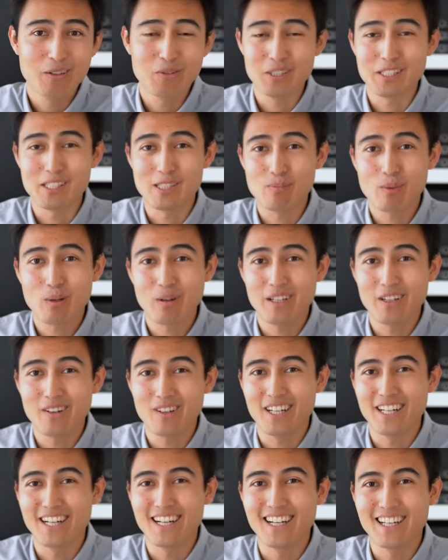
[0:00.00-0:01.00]
which is probably
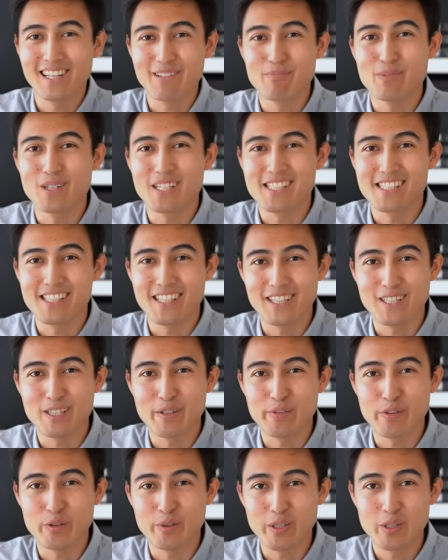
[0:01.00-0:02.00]
not gonna impress the
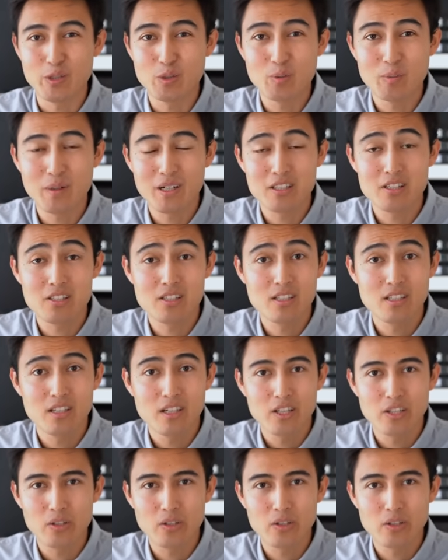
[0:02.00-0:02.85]
interviewer too much,